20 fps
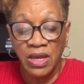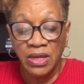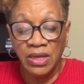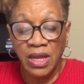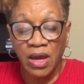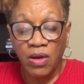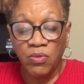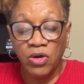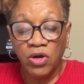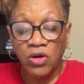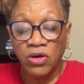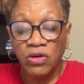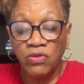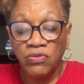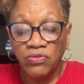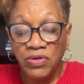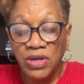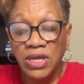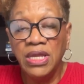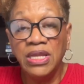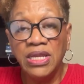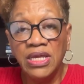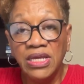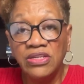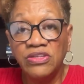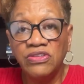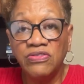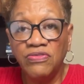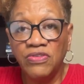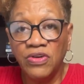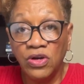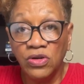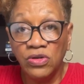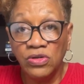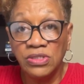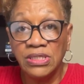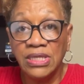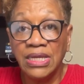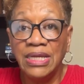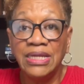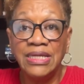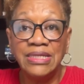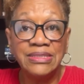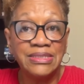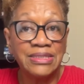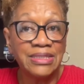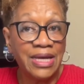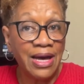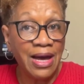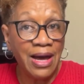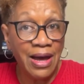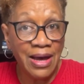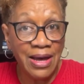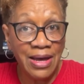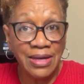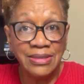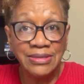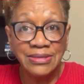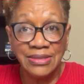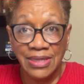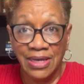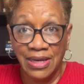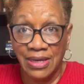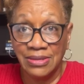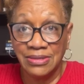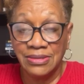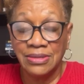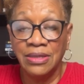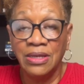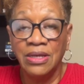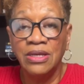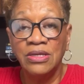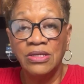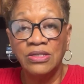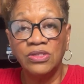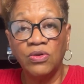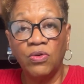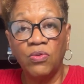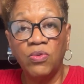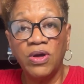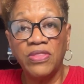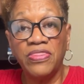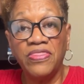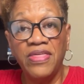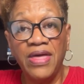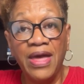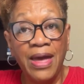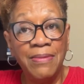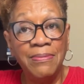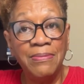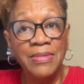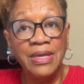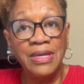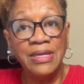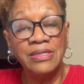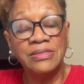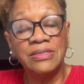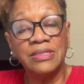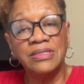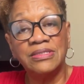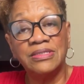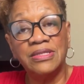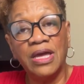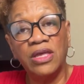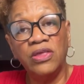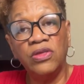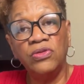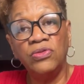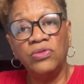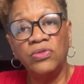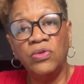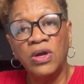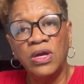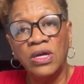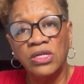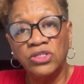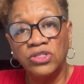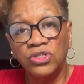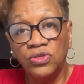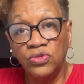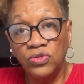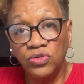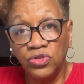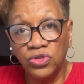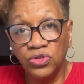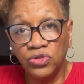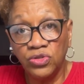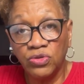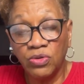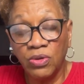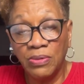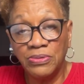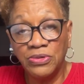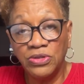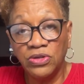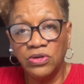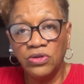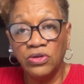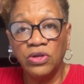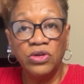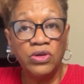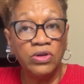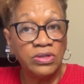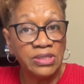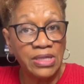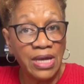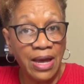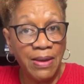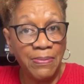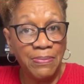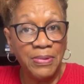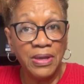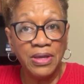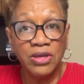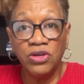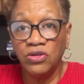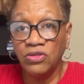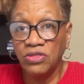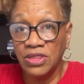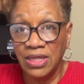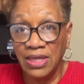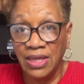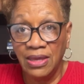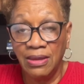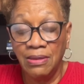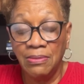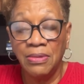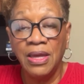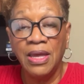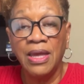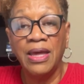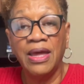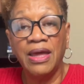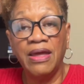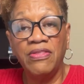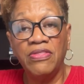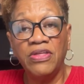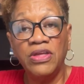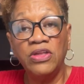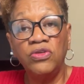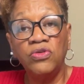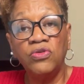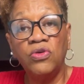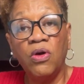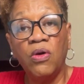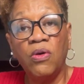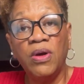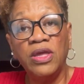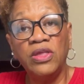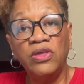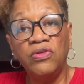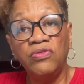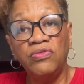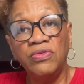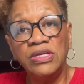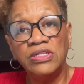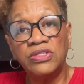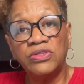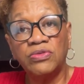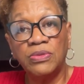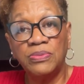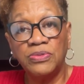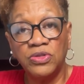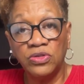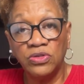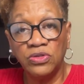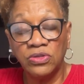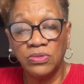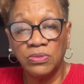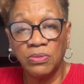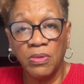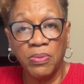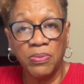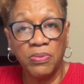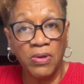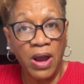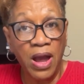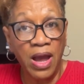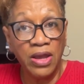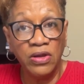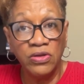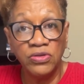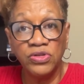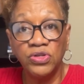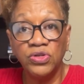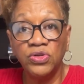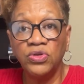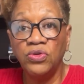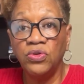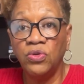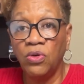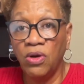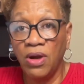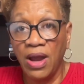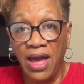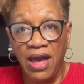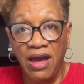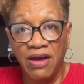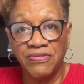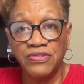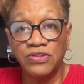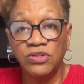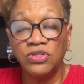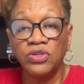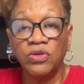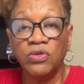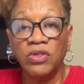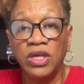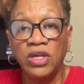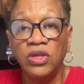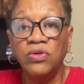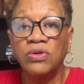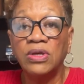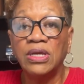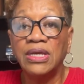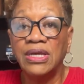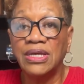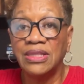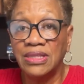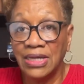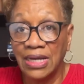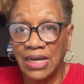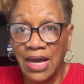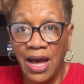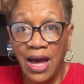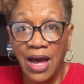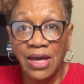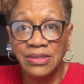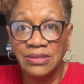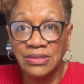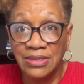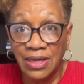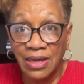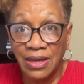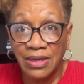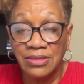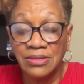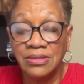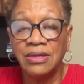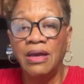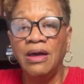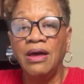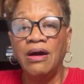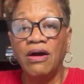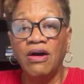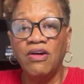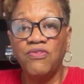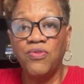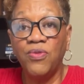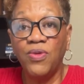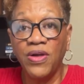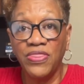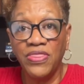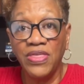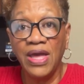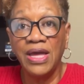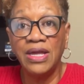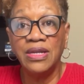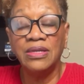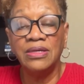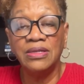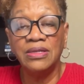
Now, we're going to read each verse in its context. So, what that means is that you choose your scripture, your topic, your theme, and then you go and you read scriptures prior to or after so that you can get the context of what that